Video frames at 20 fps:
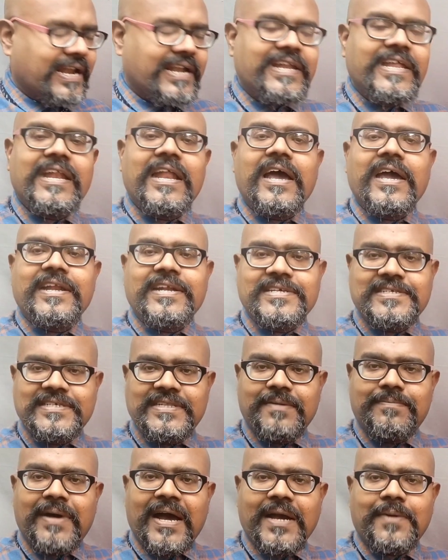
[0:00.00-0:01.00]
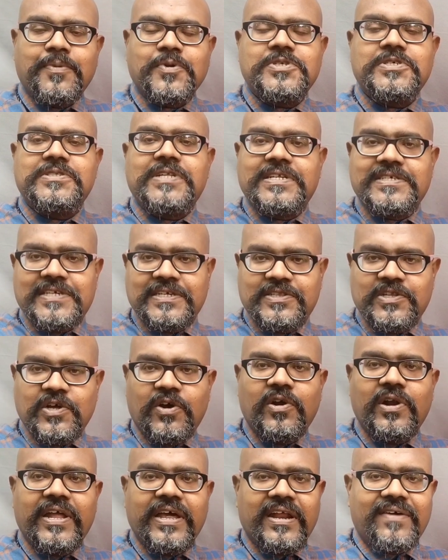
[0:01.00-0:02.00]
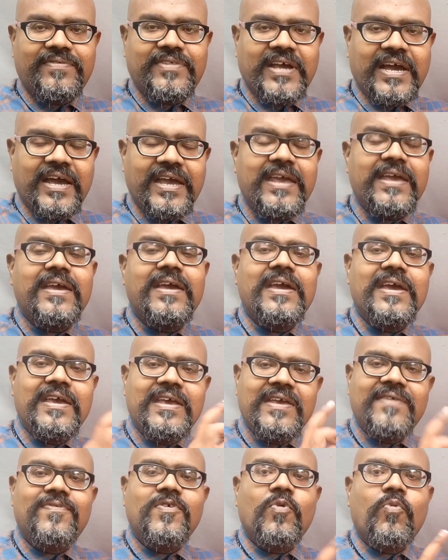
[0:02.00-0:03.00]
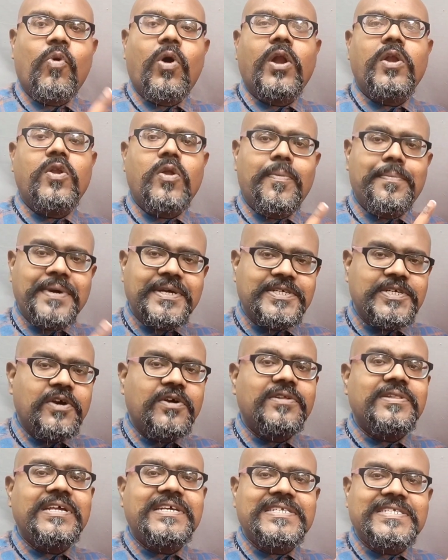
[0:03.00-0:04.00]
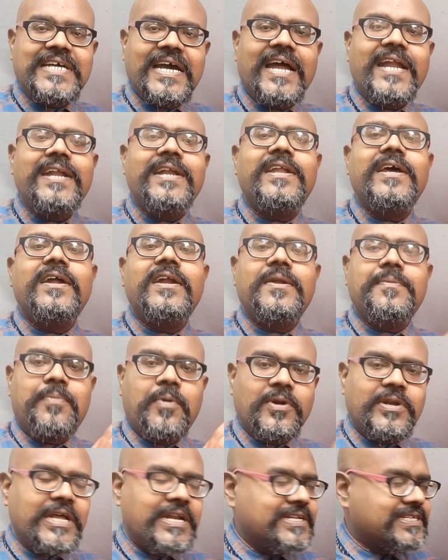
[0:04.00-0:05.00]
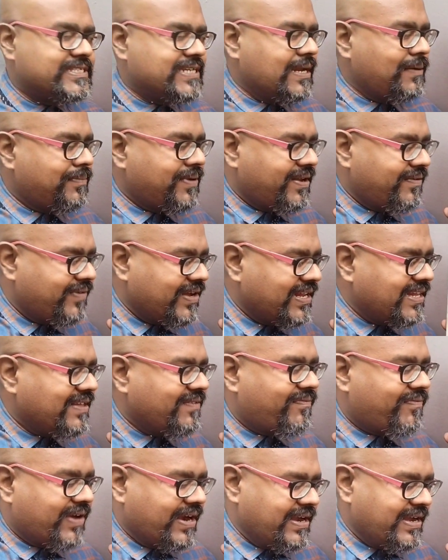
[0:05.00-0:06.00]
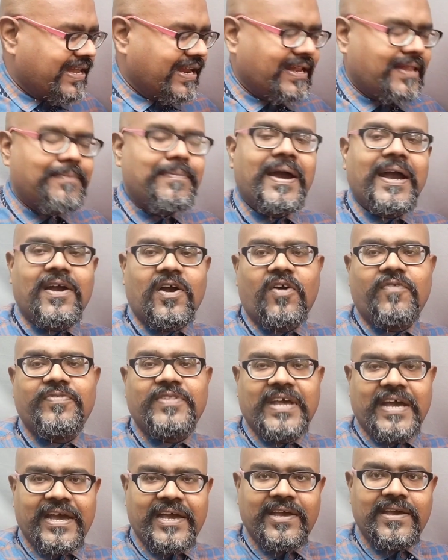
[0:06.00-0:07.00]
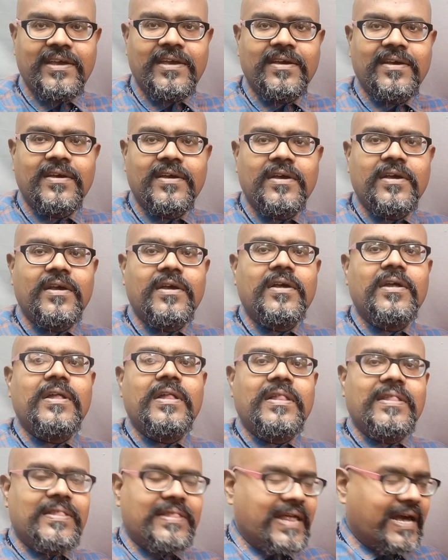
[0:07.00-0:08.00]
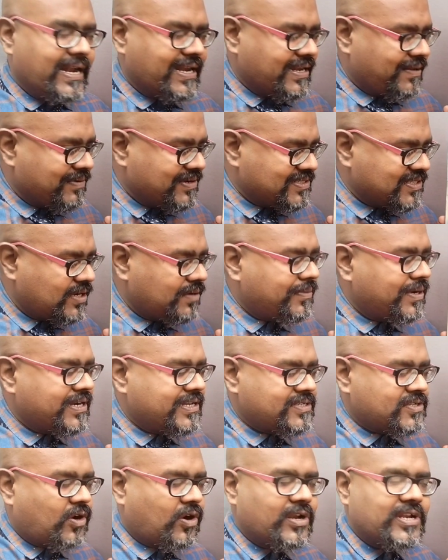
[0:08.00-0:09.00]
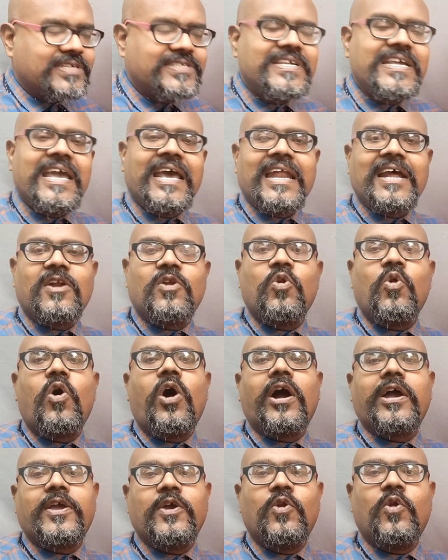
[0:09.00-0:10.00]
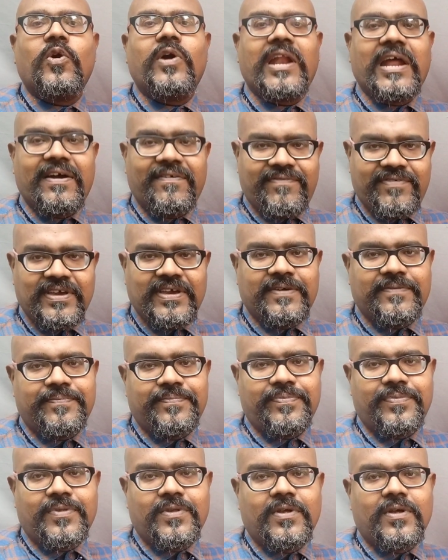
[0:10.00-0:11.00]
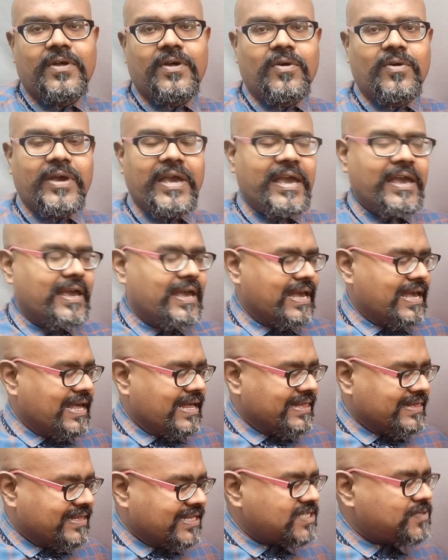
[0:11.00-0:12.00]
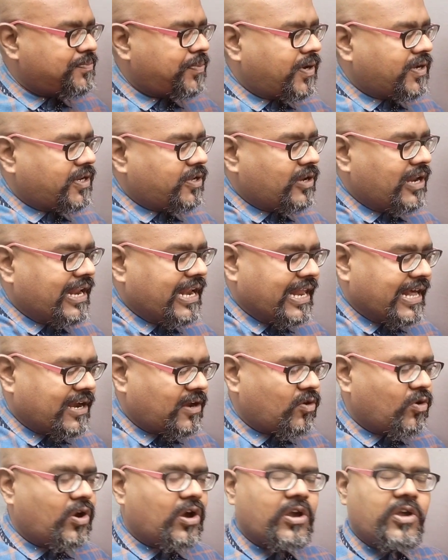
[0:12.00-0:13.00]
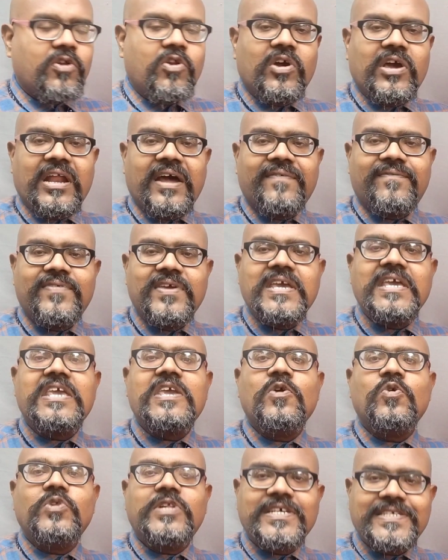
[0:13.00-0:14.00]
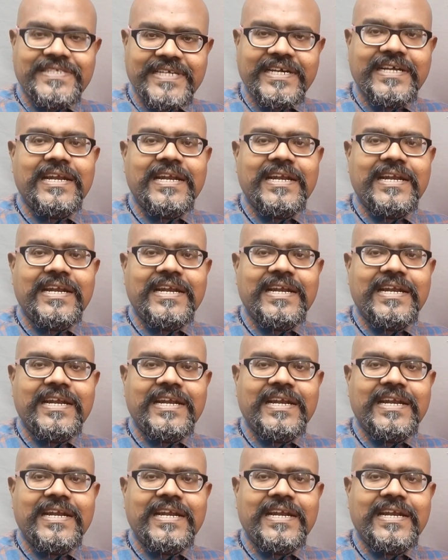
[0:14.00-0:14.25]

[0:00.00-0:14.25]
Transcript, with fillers: retina it is in the back portion, that is the third layer of the eye. If you want to measure the standard potential between the front and the back of the eye, that measurement is called as the electrooculography. Okay, this particular electrooculography give